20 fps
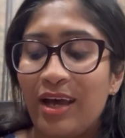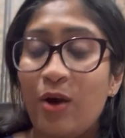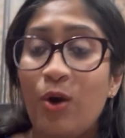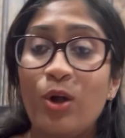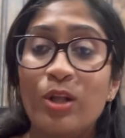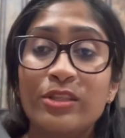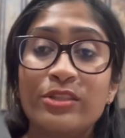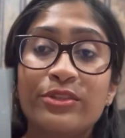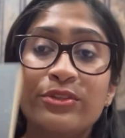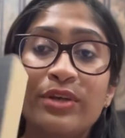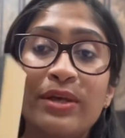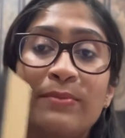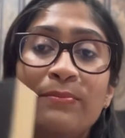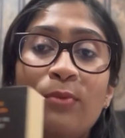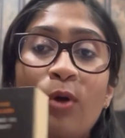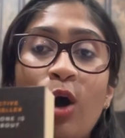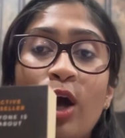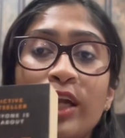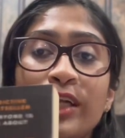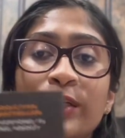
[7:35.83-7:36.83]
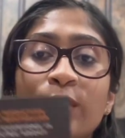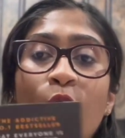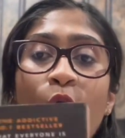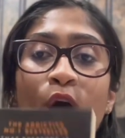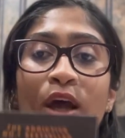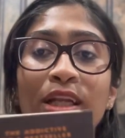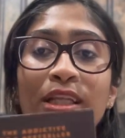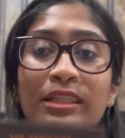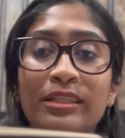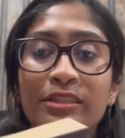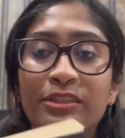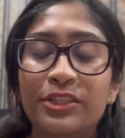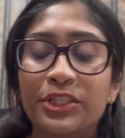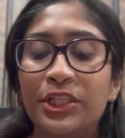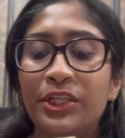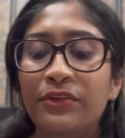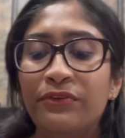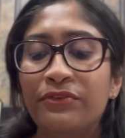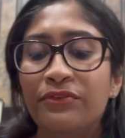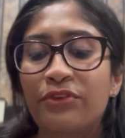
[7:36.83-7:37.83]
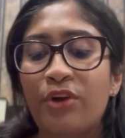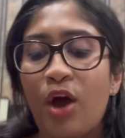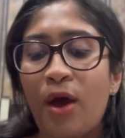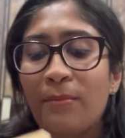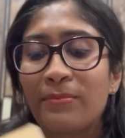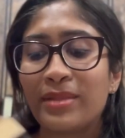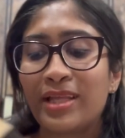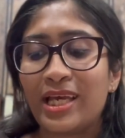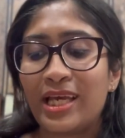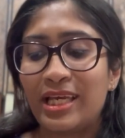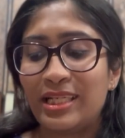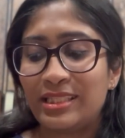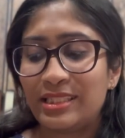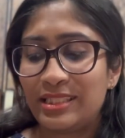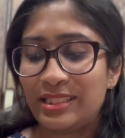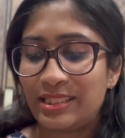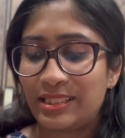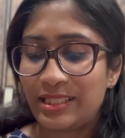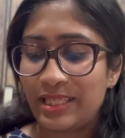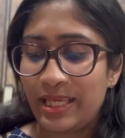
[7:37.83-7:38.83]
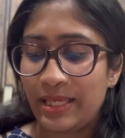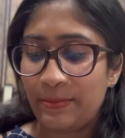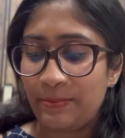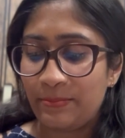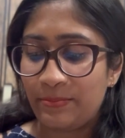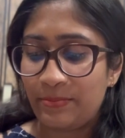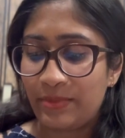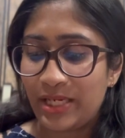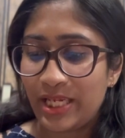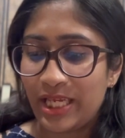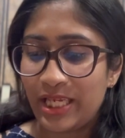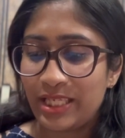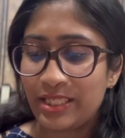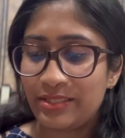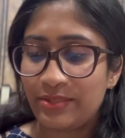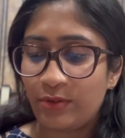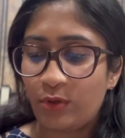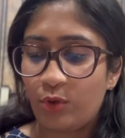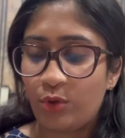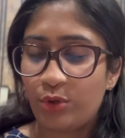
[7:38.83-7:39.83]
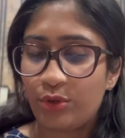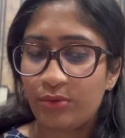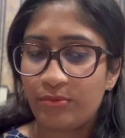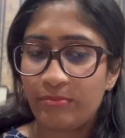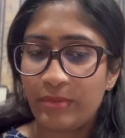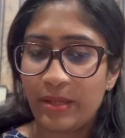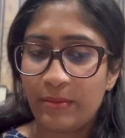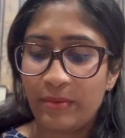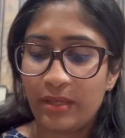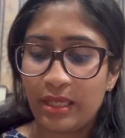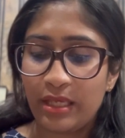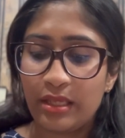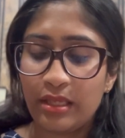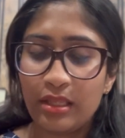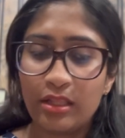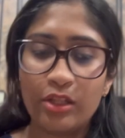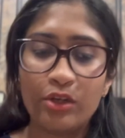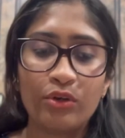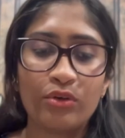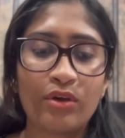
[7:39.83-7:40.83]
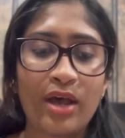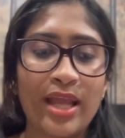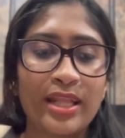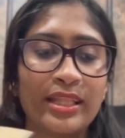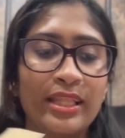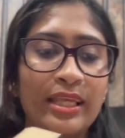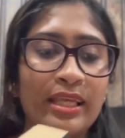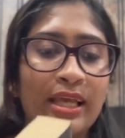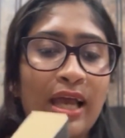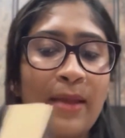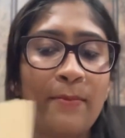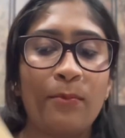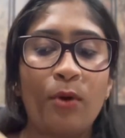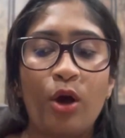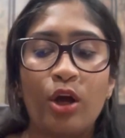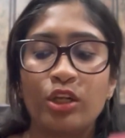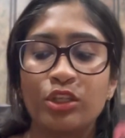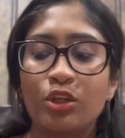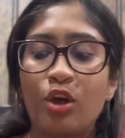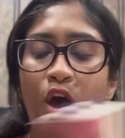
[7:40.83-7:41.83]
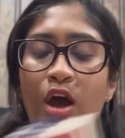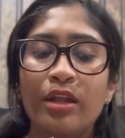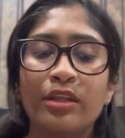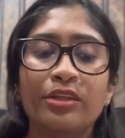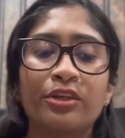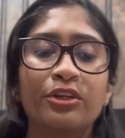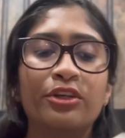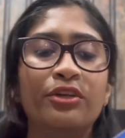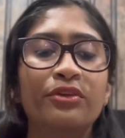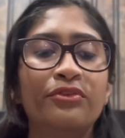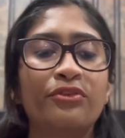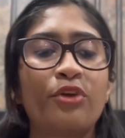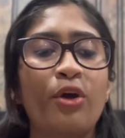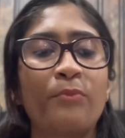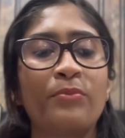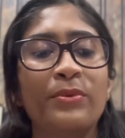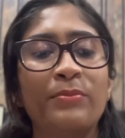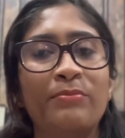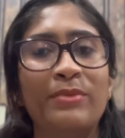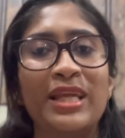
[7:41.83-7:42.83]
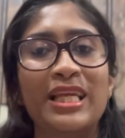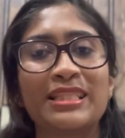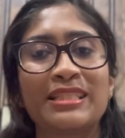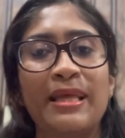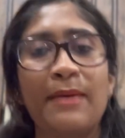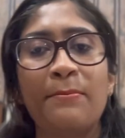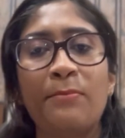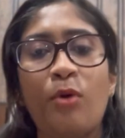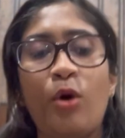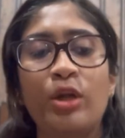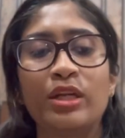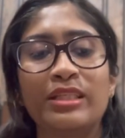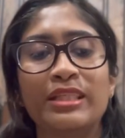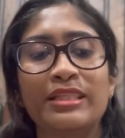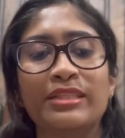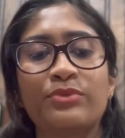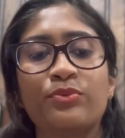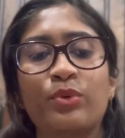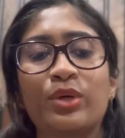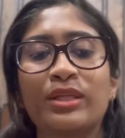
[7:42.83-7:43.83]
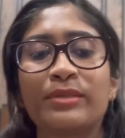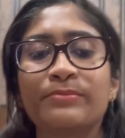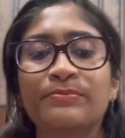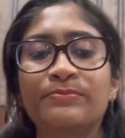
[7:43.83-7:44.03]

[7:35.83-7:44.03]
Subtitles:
Also, I bought Gone Girl from that same place, or maybe, no, I think I bought Gone Girl from the place I bought this one.